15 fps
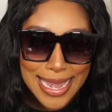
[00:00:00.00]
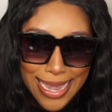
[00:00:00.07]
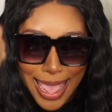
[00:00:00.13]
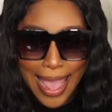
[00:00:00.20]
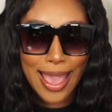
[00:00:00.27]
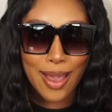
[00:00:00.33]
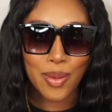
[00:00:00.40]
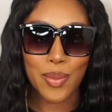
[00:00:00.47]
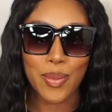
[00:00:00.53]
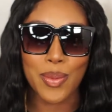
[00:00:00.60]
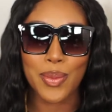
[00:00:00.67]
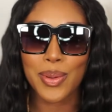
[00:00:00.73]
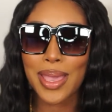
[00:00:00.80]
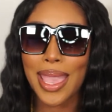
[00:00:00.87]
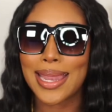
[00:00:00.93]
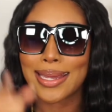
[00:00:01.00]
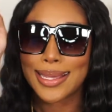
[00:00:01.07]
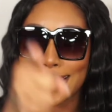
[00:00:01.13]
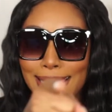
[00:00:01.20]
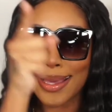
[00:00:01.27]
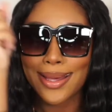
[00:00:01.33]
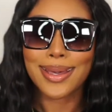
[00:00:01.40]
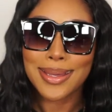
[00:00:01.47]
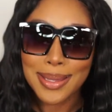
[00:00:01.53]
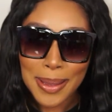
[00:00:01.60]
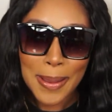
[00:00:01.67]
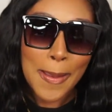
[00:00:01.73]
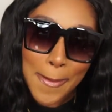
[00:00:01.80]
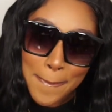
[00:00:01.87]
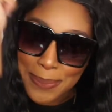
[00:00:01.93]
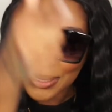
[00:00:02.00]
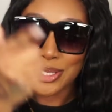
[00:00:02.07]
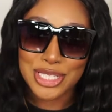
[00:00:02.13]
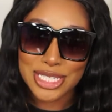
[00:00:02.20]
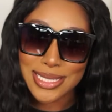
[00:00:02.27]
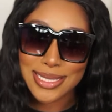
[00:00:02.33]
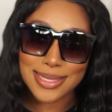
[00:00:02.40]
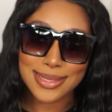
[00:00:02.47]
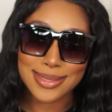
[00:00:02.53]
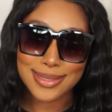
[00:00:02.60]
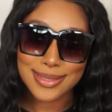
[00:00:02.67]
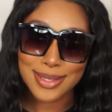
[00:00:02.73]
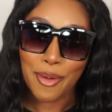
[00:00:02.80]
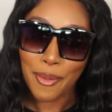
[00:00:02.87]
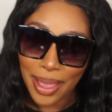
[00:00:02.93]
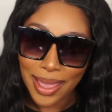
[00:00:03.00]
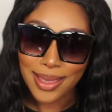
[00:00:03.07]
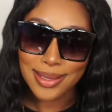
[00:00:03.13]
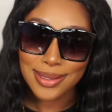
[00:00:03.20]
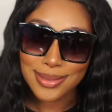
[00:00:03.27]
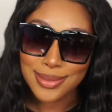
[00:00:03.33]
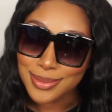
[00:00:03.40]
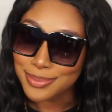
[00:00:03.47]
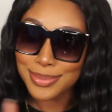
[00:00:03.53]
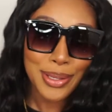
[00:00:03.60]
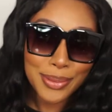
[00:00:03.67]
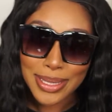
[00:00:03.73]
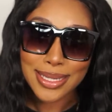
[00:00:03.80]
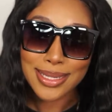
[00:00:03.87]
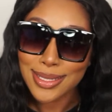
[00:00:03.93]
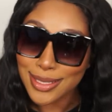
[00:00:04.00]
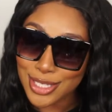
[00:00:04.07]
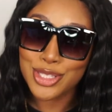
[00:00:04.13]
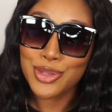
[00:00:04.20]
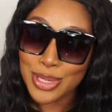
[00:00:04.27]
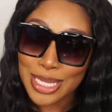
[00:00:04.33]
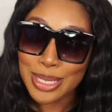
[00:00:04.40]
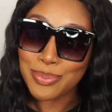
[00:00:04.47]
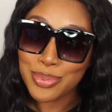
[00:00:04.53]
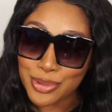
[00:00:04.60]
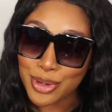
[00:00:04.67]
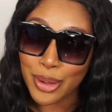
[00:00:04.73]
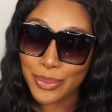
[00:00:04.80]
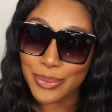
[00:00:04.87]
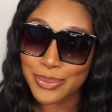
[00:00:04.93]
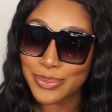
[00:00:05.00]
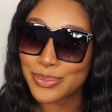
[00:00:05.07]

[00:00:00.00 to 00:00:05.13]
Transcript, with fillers: now and click purchase, okay? Because you need Bruno.